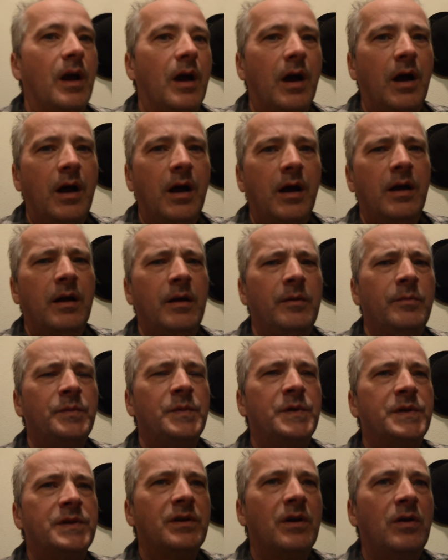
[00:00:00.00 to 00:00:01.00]
Um,
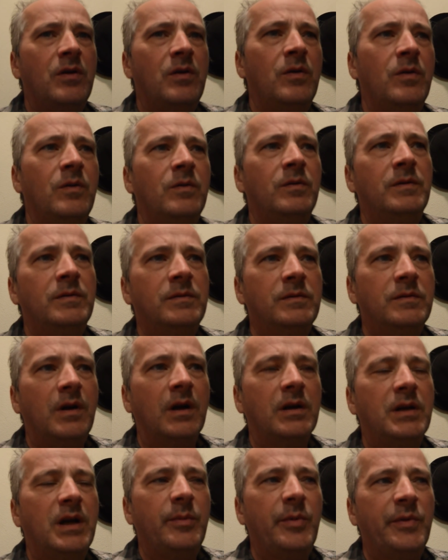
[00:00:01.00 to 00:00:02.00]
so,
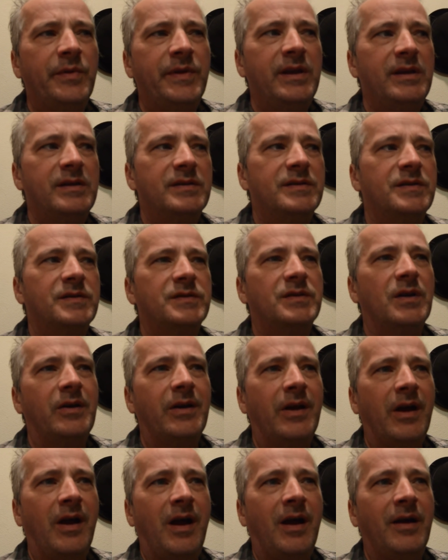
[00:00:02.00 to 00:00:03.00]
a couple things to
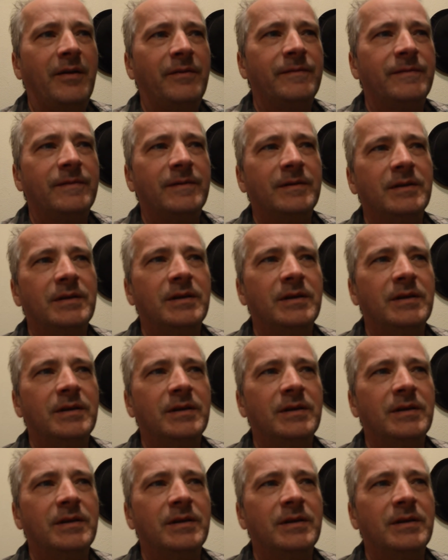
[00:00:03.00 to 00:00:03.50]
start off.